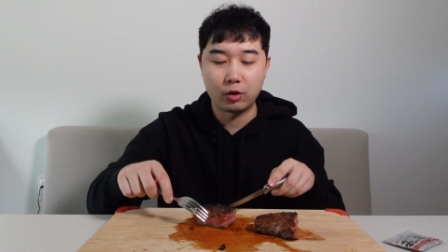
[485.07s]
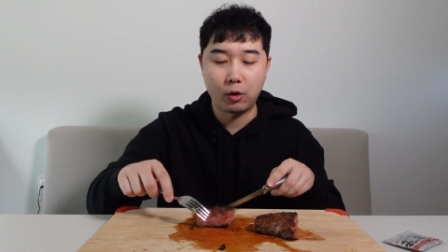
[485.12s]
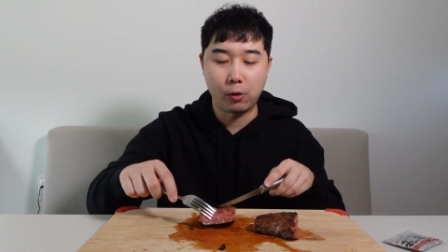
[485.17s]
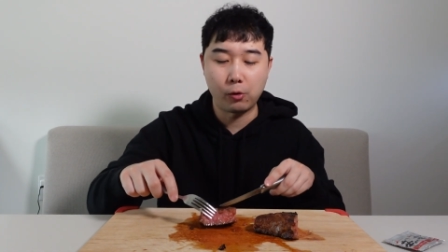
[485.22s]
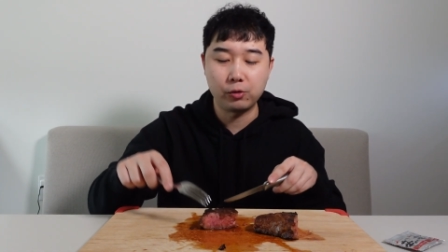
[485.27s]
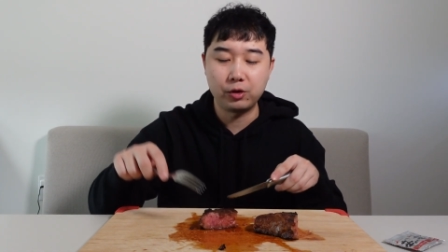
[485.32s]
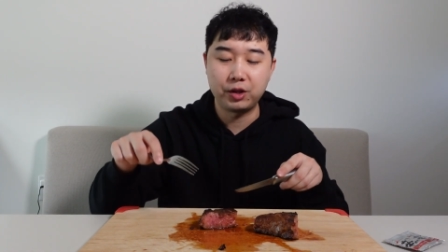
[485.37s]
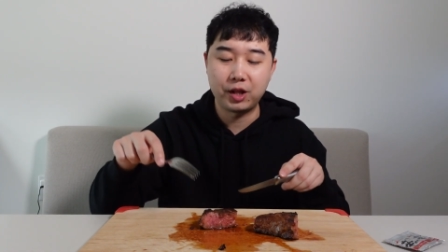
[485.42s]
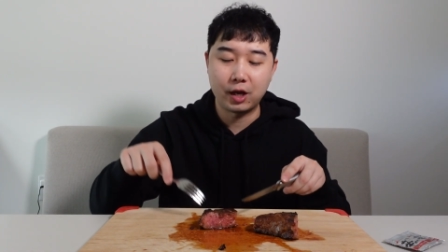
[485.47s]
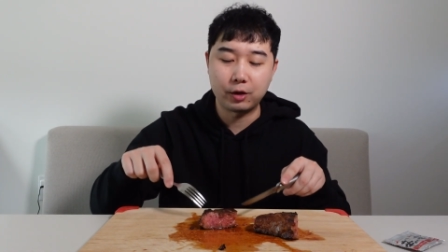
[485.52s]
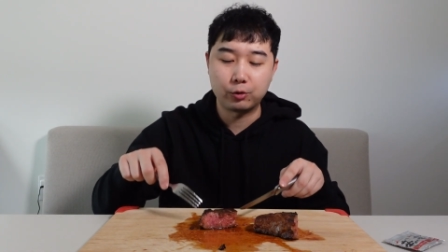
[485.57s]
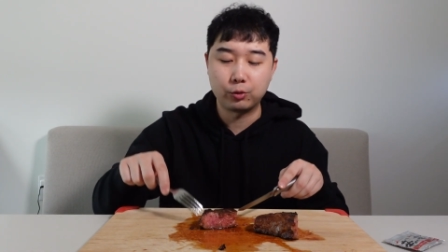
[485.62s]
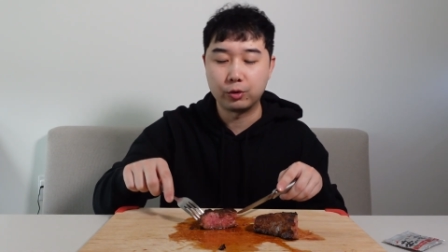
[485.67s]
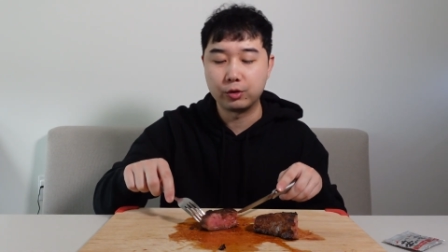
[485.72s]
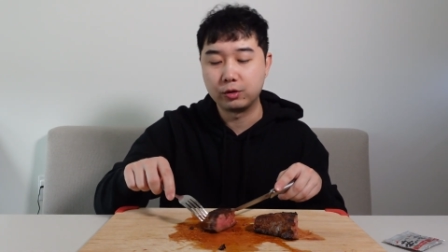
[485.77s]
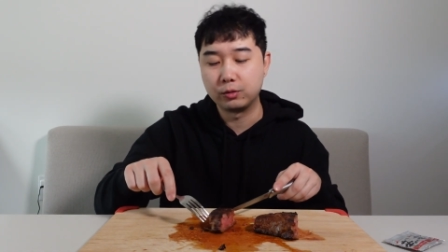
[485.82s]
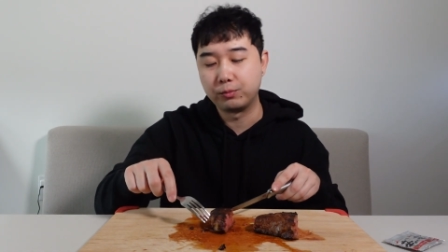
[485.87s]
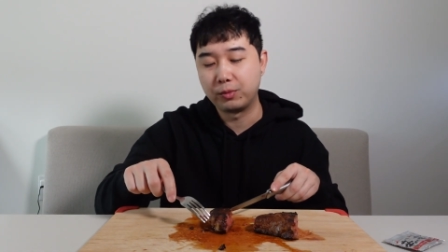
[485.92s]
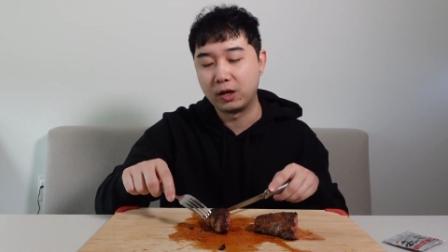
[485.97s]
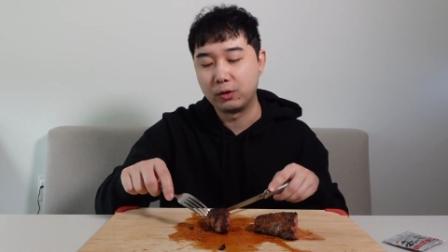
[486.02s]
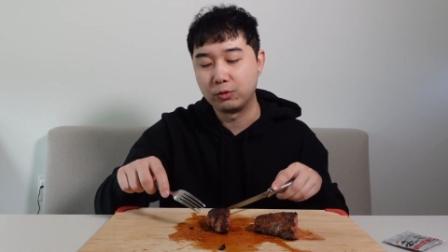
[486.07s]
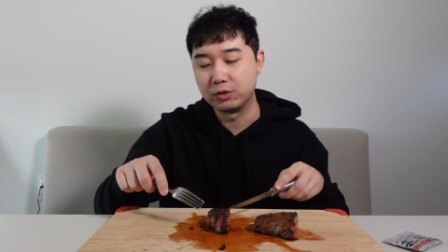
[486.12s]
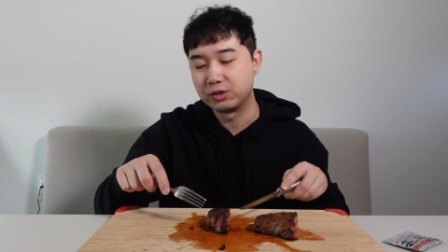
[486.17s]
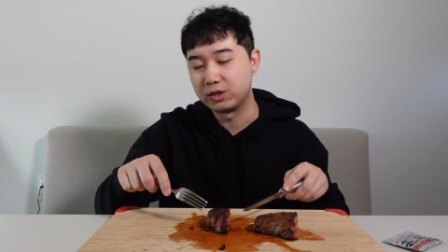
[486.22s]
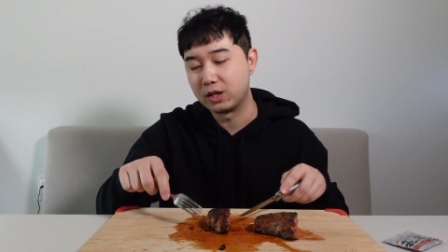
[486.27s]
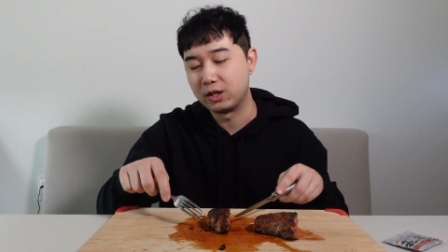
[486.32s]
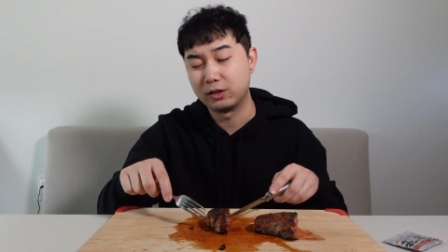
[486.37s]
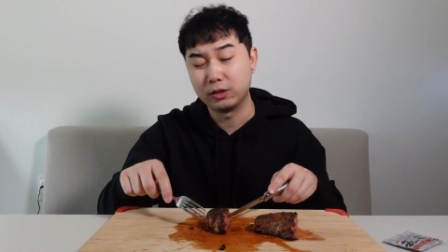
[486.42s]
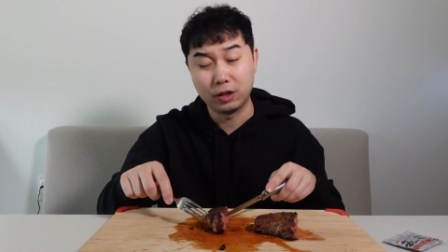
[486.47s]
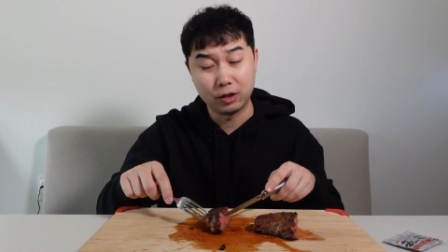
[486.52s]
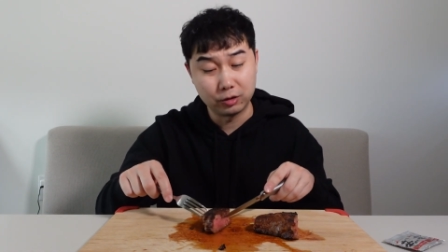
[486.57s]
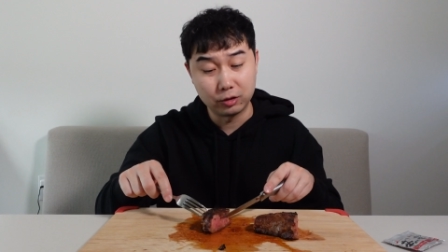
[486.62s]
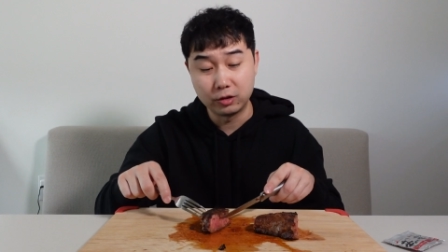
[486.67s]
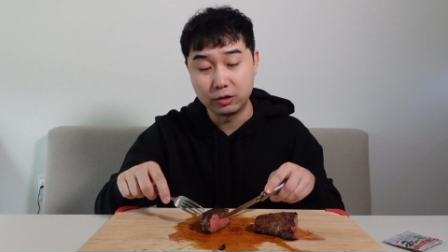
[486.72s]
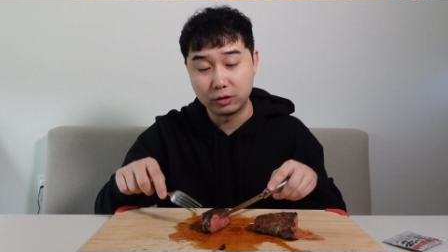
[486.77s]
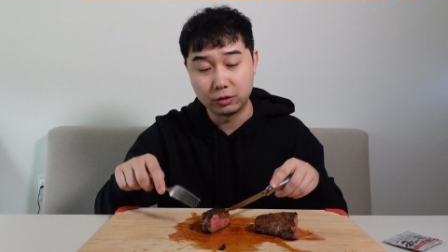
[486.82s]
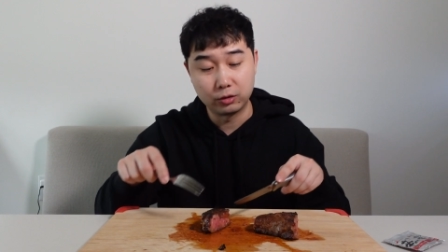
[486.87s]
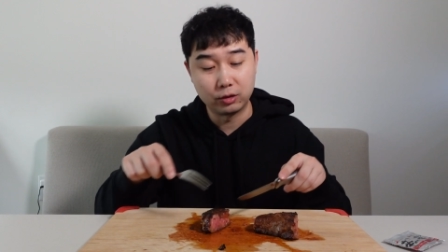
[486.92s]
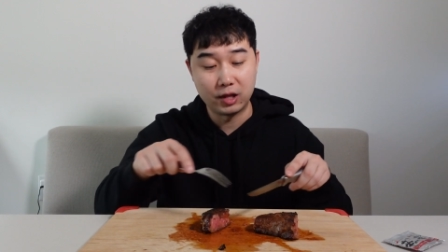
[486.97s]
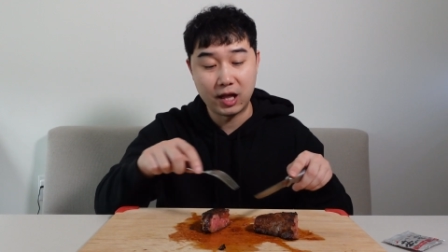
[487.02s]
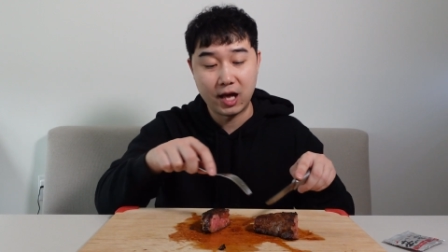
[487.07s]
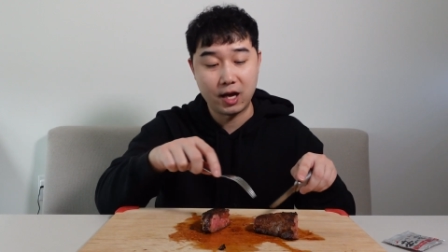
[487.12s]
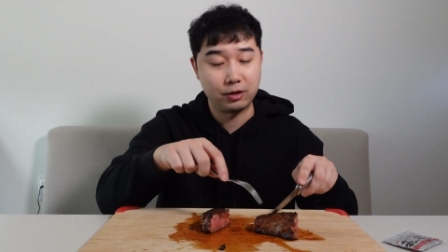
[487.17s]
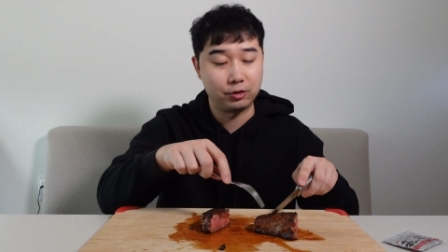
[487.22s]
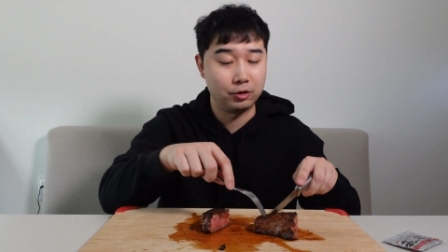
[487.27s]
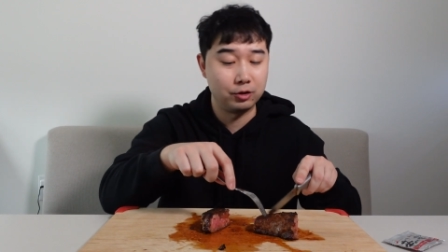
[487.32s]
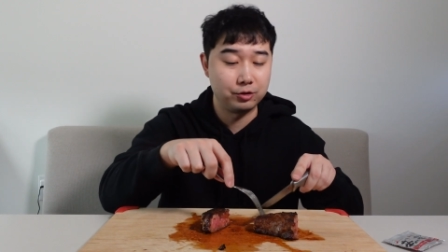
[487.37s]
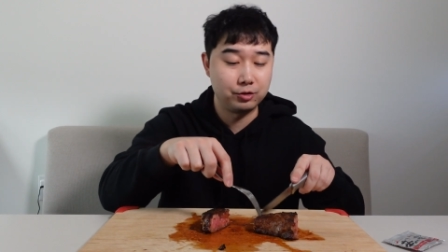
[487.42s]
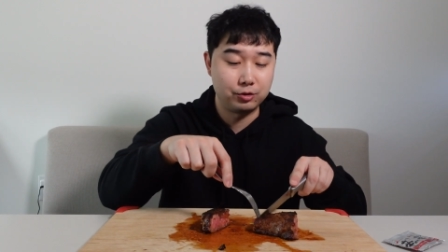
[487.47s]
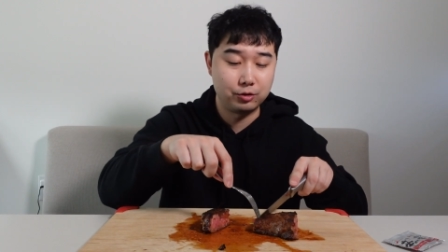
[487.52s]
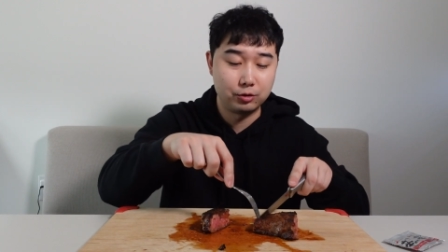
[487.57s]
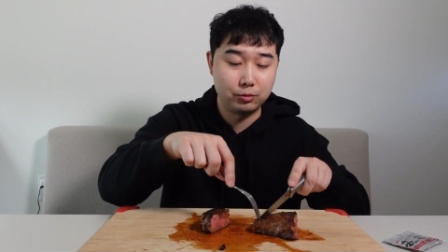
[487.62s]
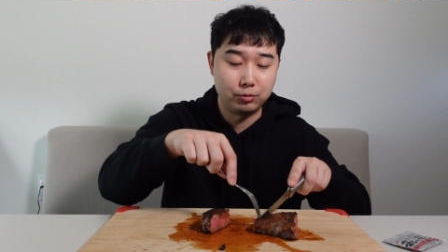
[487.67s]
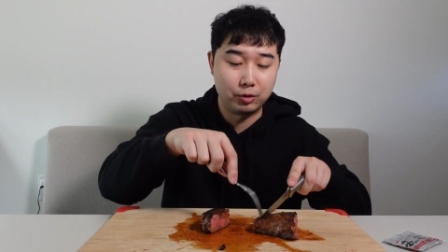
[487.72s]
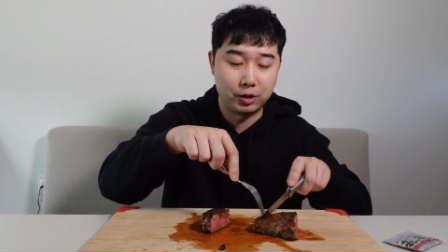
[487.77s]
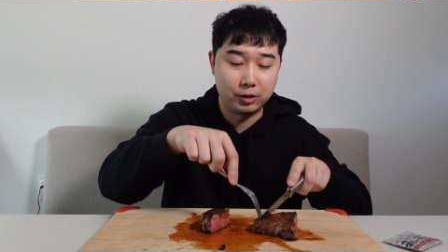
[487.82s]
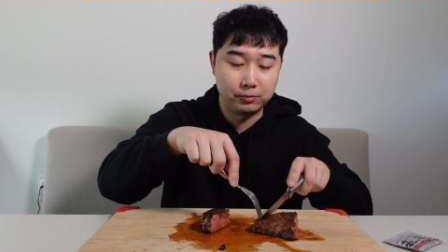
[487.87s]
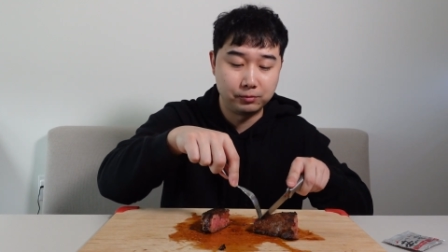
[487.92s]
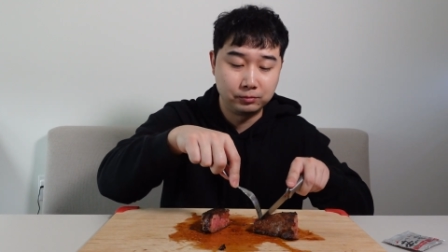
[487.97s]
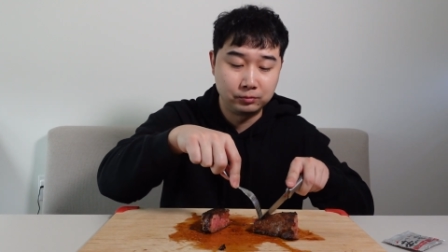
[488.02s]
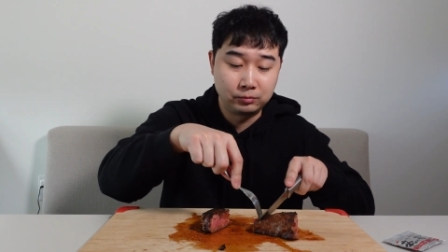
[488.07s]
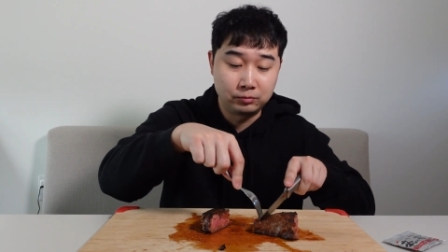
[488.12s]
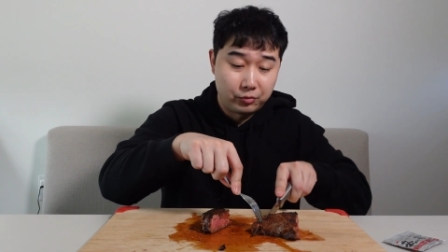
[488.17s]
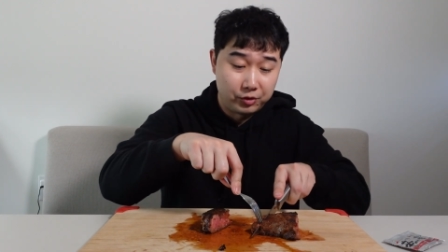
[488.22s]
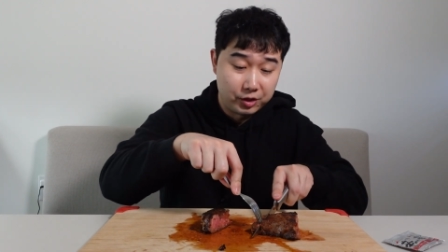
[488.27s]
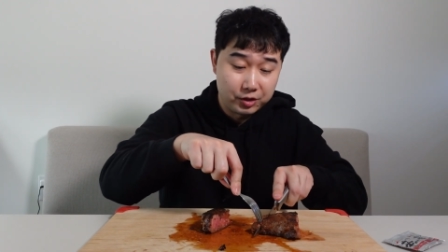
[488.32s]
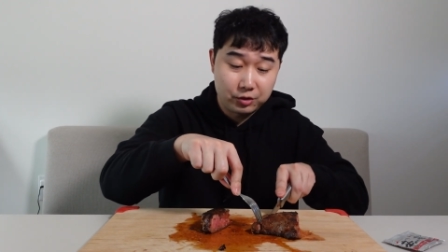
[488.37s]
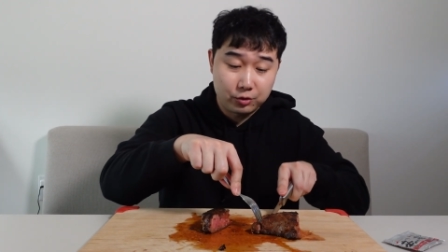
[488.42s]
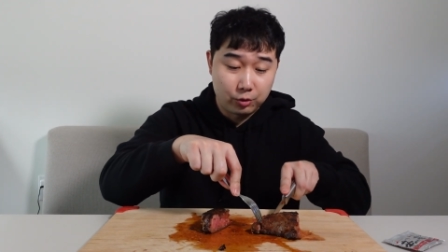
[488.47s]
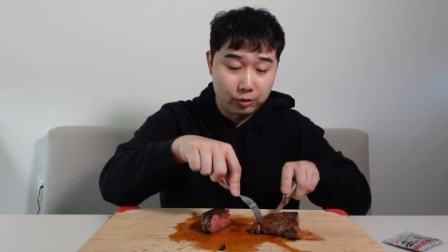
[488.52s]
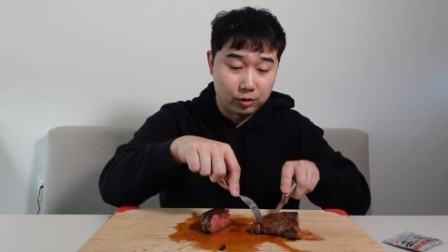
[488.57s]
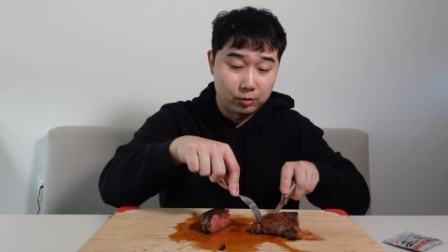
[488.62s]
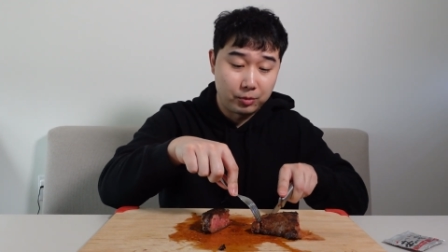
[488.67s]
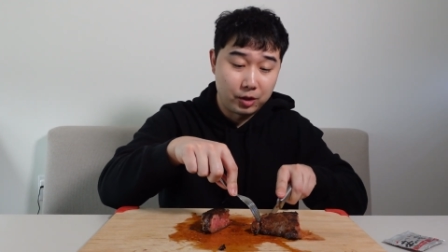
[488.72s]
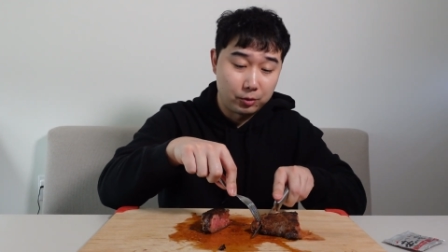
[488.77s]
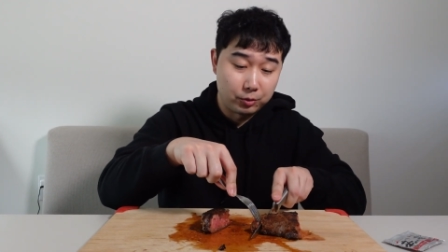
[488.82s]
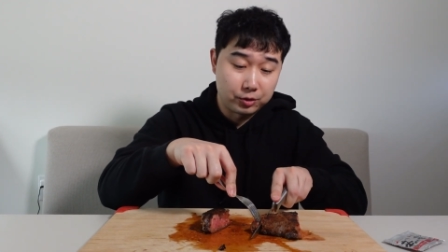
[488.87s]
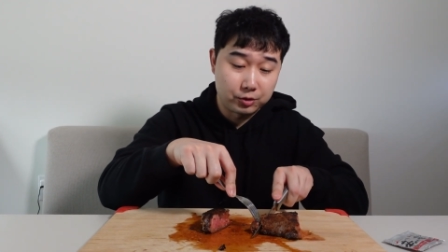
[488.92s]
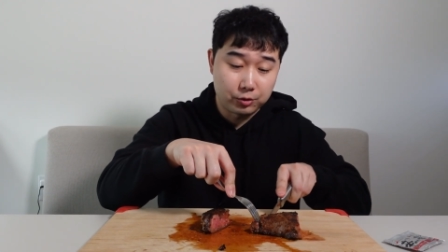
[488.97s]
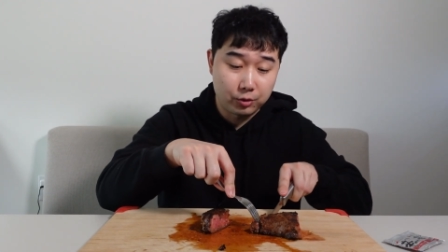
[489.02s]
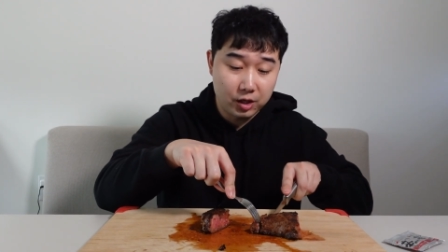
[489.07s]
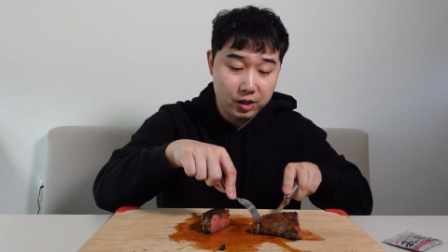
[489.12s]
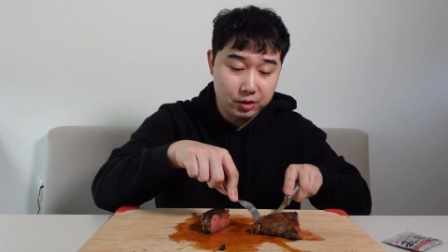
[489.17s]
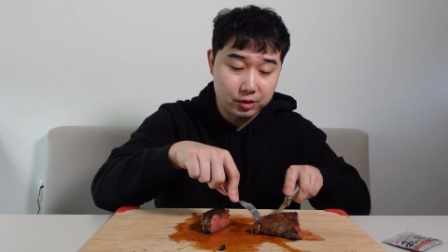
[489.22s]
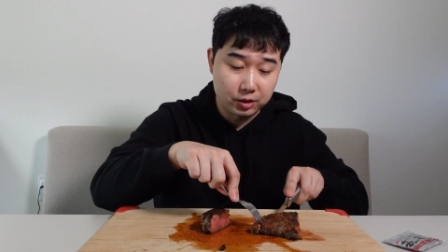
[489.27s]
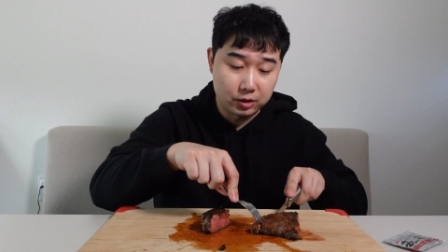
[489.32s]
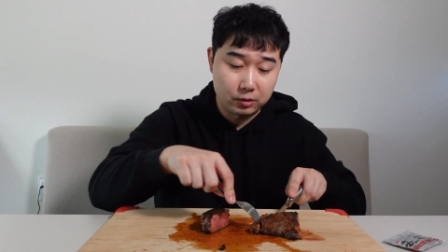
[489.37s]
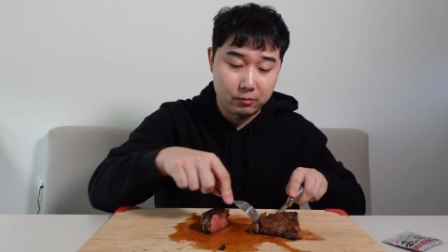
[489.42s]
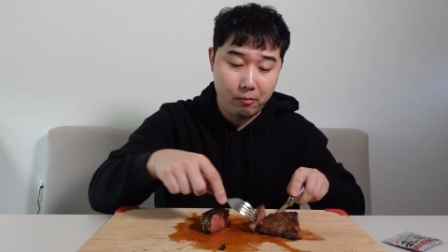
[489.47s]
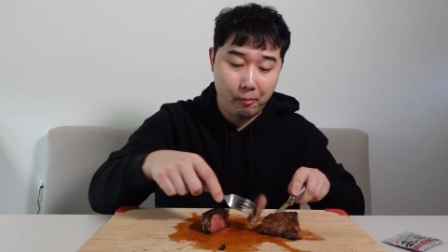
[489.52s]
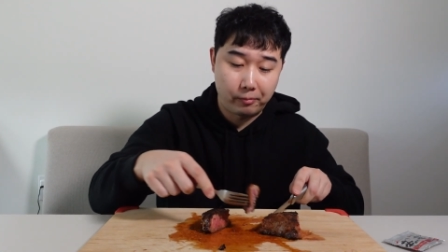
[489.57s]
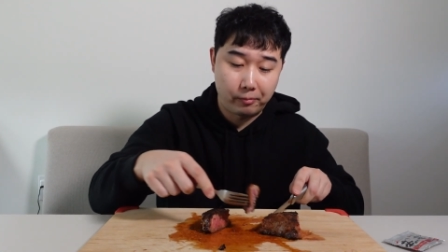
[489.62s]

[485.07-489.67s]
Only that corner bite was like a little lackluster, but this corner bite was crazy.